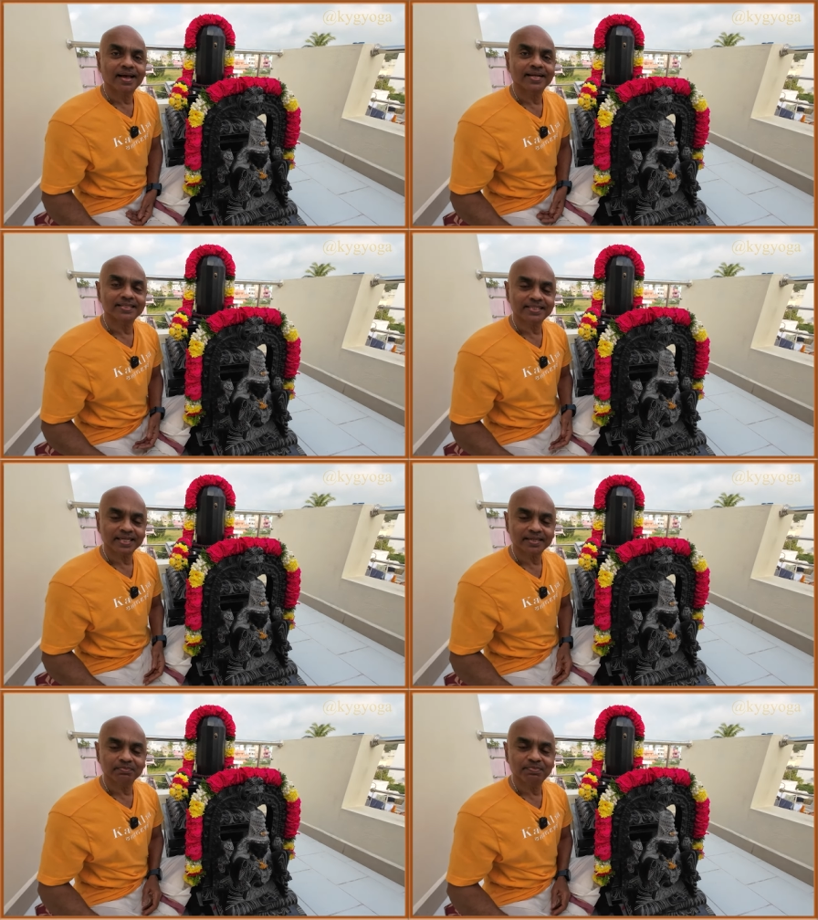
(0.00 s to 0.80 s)
and
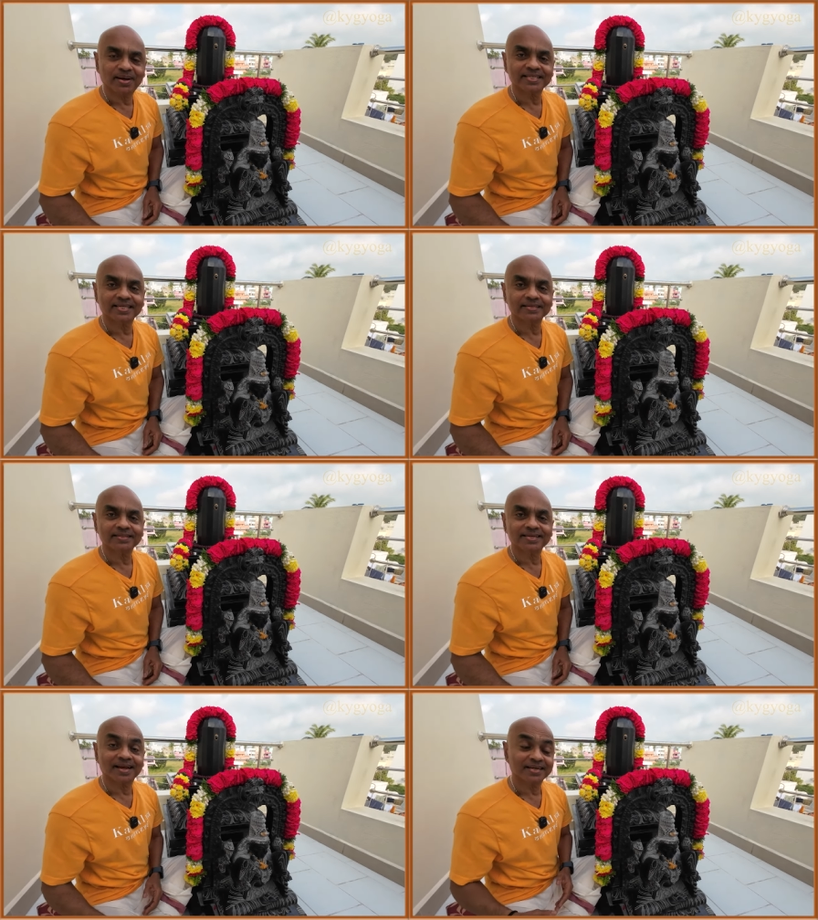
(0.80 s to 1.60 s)
seek
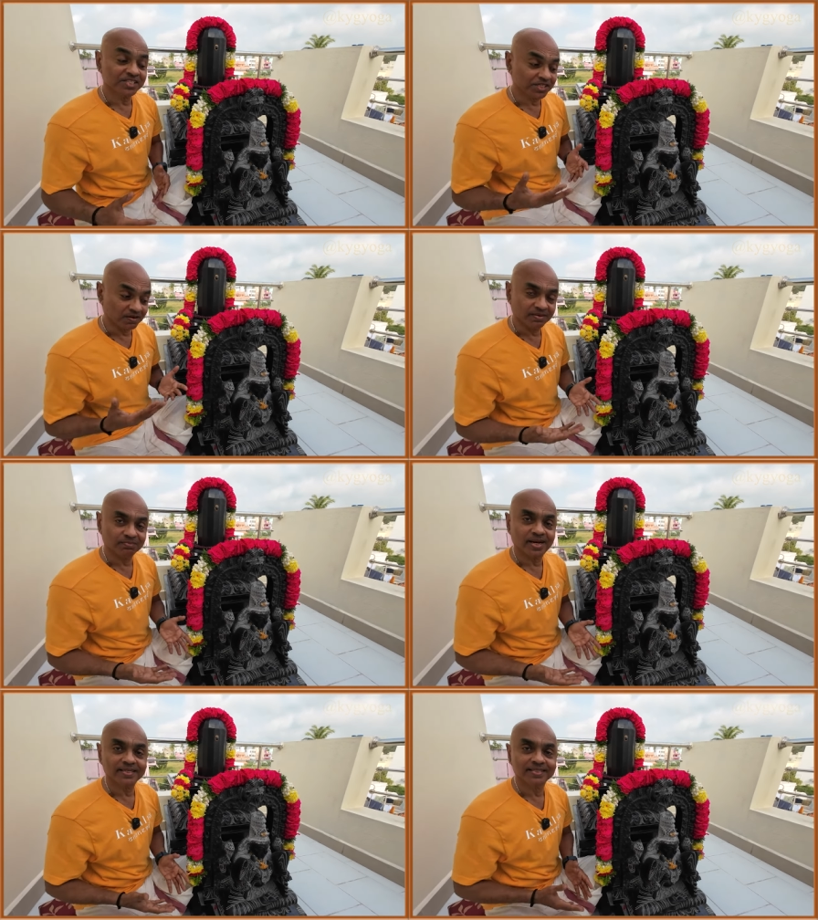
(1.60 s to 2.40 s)
blessings and shower
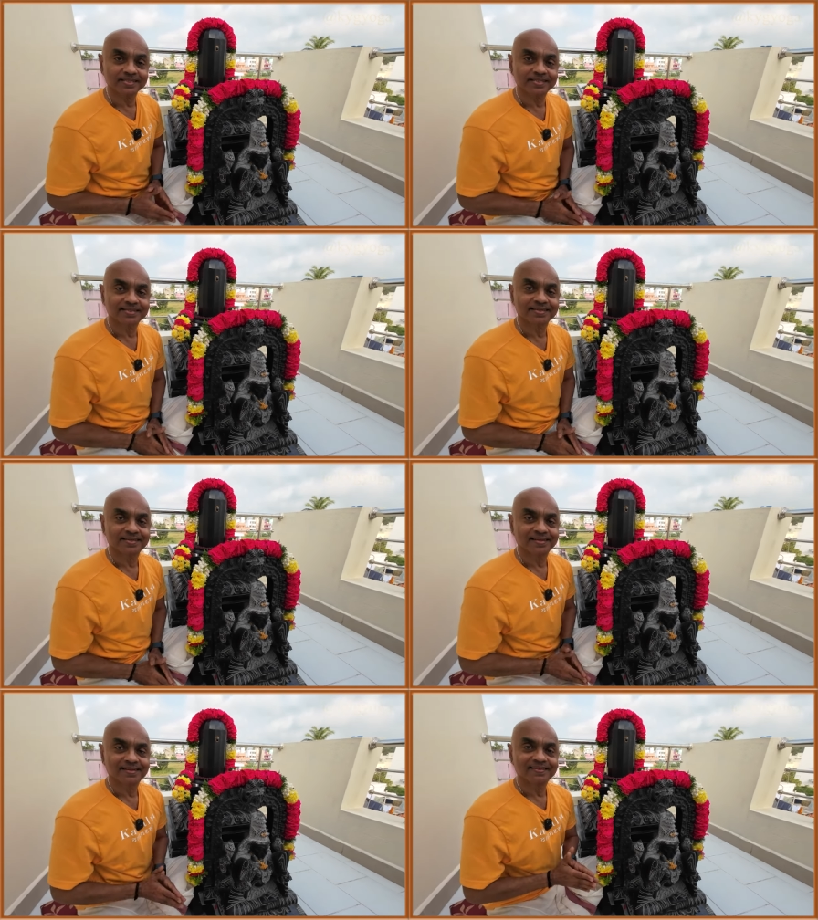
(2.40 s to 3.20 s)
blessings.
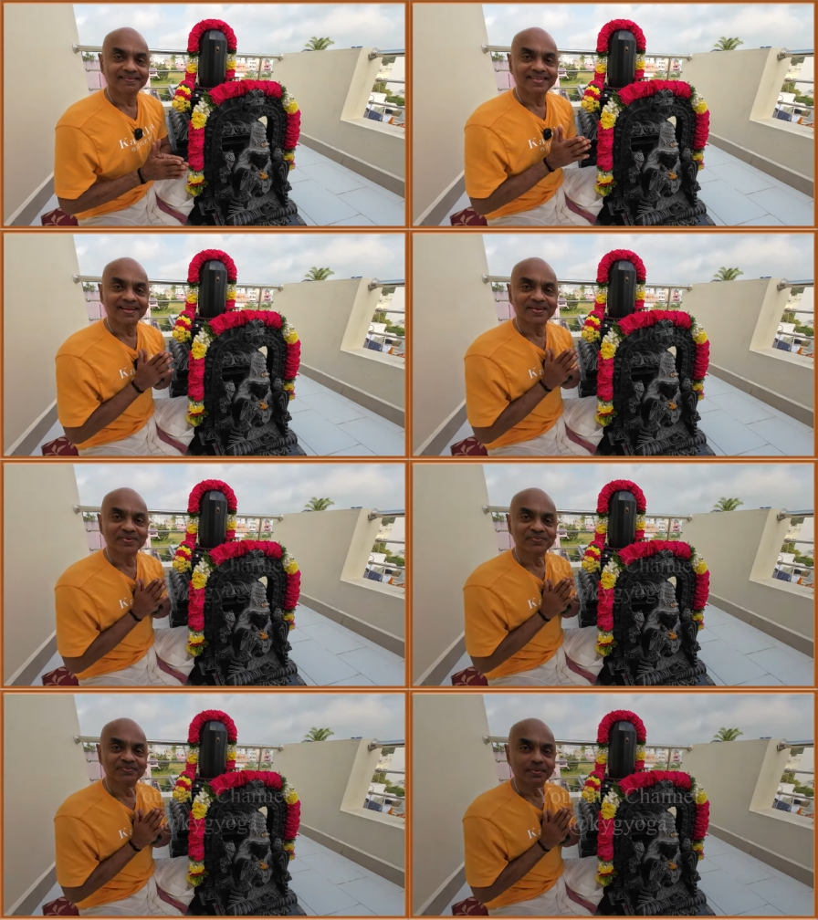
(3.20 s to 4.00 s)
Thank
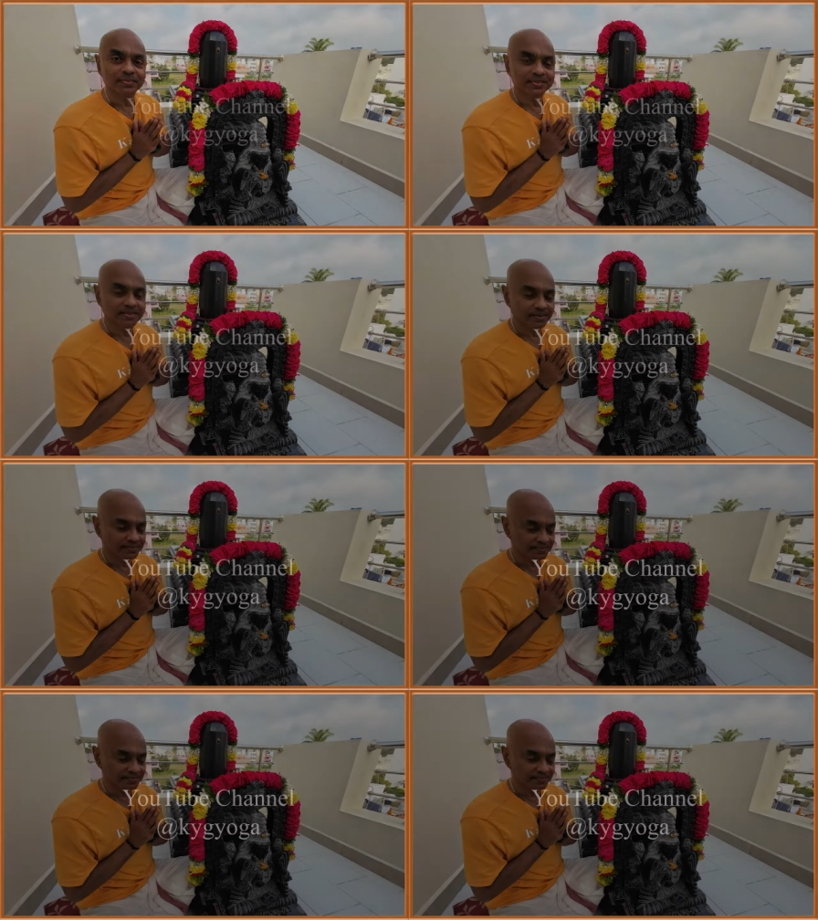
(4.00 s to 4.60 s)
you. Namaste.